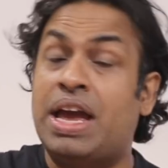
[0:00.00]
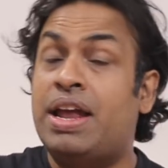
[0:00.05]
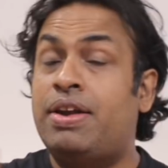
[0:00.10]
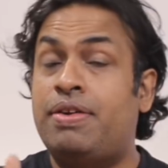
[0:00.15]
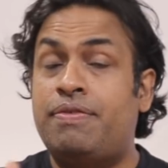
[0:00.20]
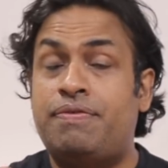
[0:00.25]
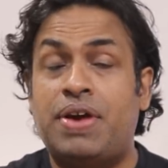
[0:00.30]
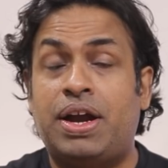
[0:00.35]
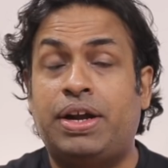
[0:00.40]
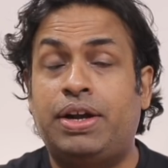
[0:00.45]
And
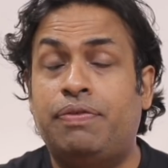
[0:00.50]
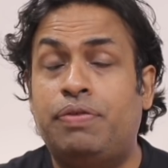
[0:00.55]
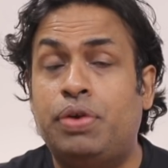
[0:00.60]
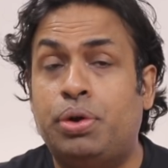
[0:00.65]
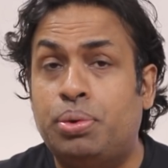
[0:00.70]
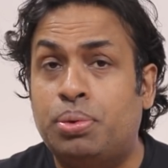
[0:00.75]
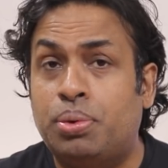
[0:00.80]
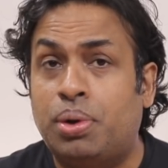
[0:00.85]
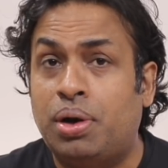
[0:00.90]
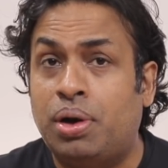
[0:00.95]
in fact, if you
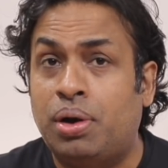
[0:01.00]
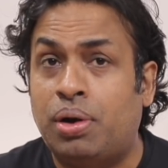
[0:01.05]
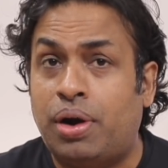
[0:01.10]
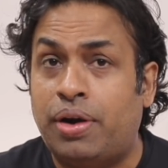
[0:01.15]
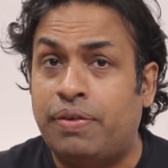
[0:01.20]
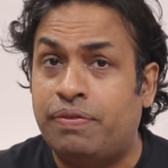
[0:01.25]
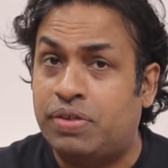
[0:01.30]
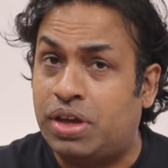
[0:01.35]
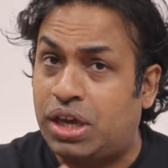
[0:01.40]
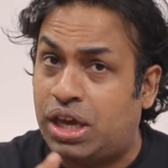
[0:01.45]
do a
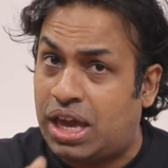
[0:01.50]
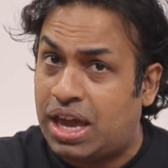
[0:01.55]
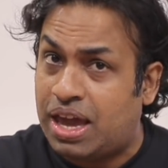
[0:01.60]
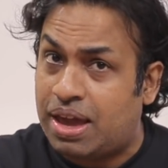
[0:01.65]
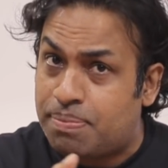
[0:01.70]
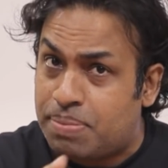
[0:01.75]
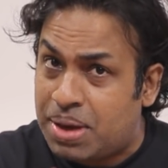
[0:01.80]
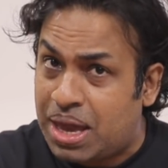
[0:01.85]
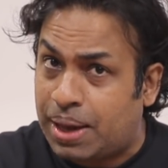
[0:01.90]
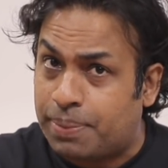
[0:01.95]
lot of
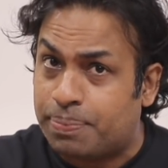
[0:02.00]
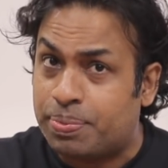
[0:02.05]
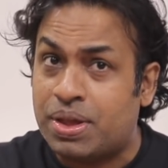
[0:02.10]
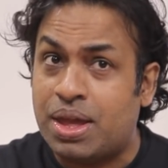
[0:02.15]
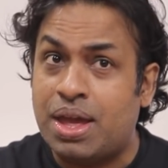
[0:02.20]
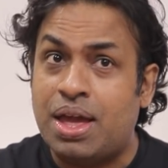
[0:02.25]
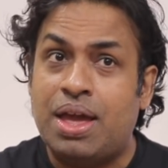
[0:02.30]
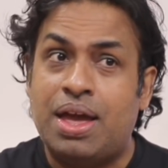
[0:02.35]
gaming